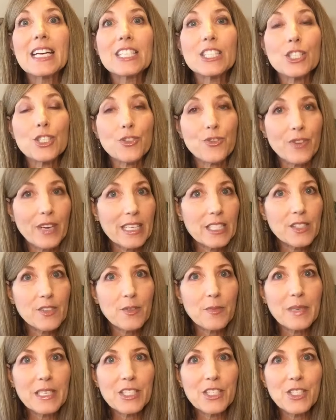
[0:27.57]

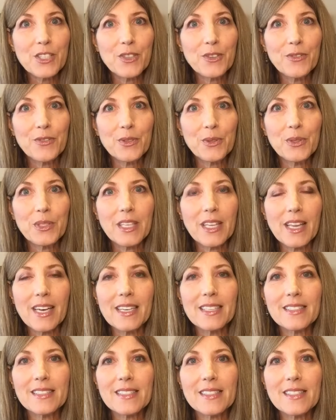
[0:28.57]
Transformational Food
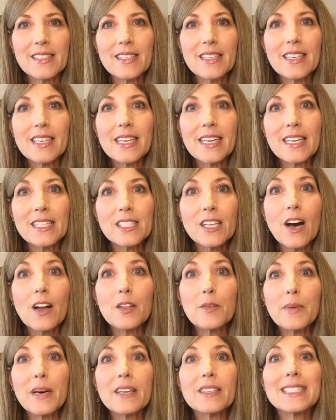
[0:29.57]
Cleanse. It's all
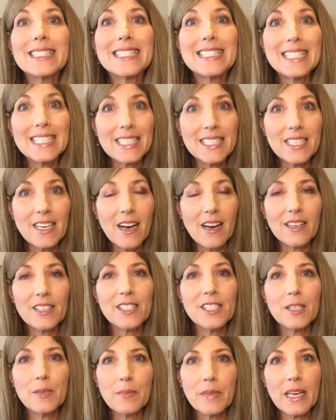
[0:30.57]
about
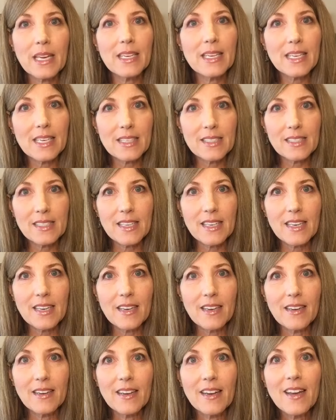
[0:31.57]
detoxing made
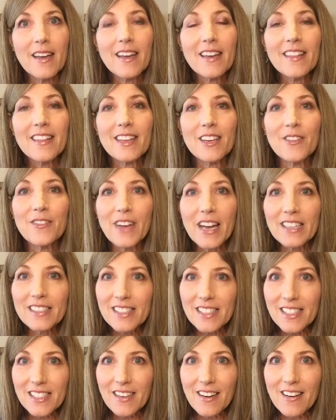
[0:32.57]
easy. The event
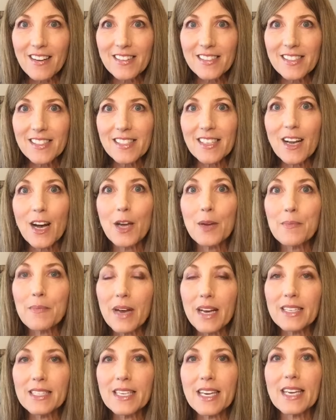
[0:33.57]
starts on
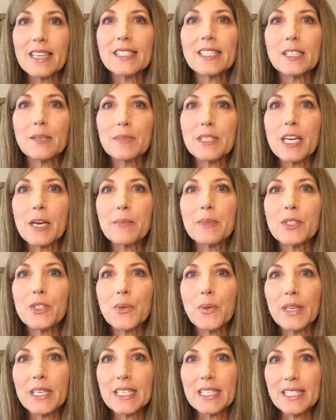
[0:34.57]
Monday, September
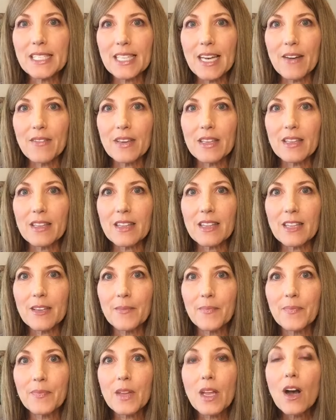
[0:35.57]
27th.
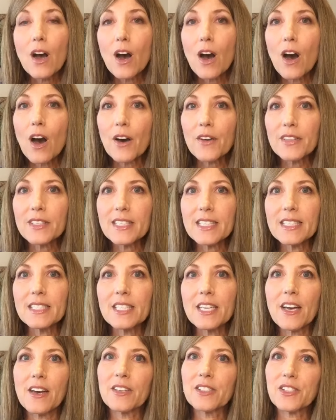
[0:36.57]
All the
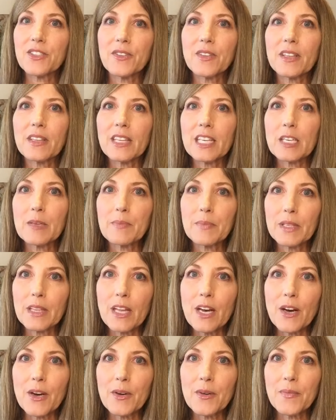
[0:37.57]
details are in the link
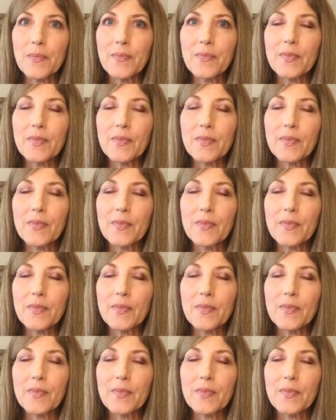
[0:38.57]
below.